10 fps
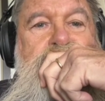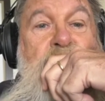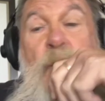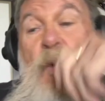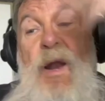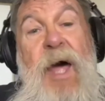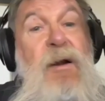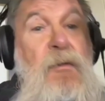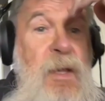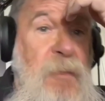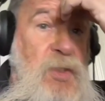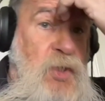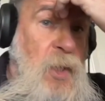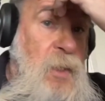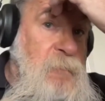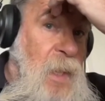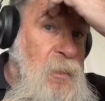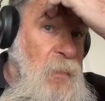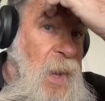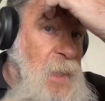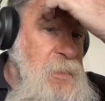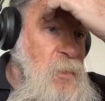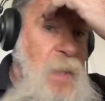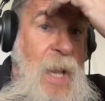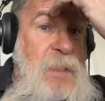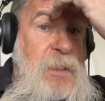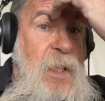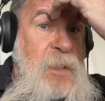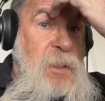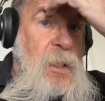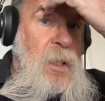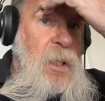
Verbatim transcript: Well, I don't give a shit. I don't like two guys kissing it.